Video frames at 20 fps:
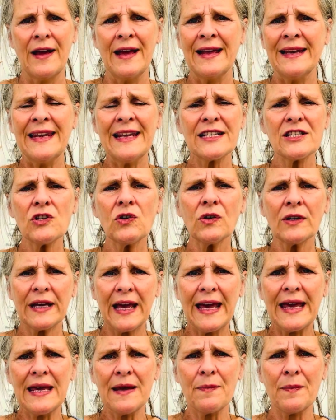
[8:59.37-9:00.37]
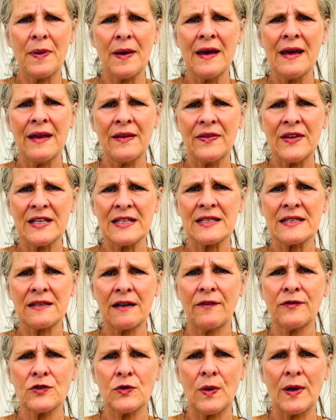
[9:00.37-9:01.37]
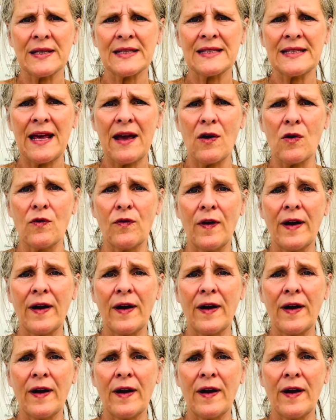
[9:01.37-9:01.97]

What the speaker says: Let's not keep this stuff to ourselves.